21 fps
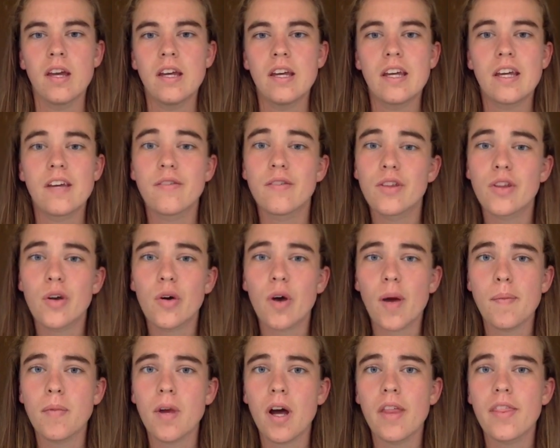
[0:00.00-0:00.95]
Even though
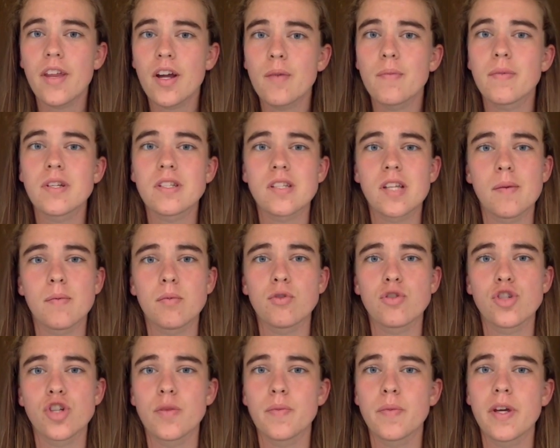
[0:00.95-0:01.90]
I'm not there, Miss Temple
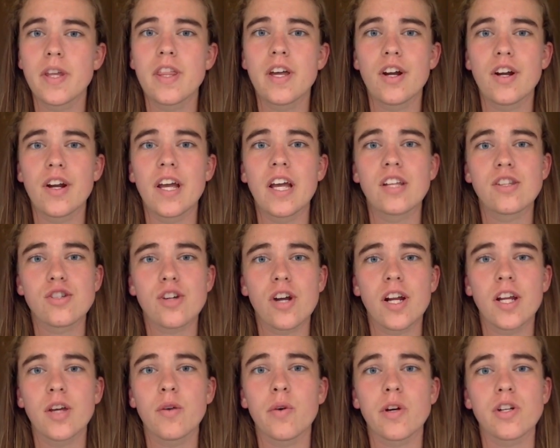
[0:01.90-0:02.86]
should be there to answer
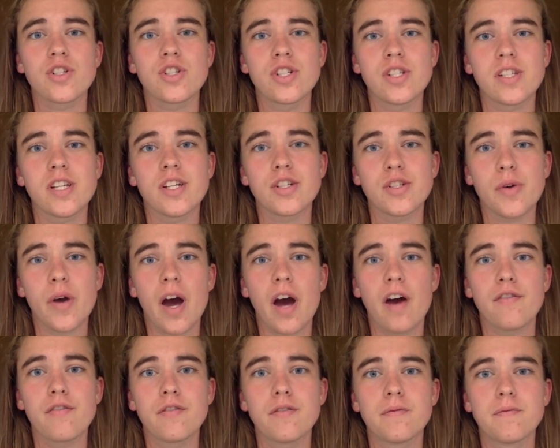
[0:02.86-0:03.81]
any questions that you have.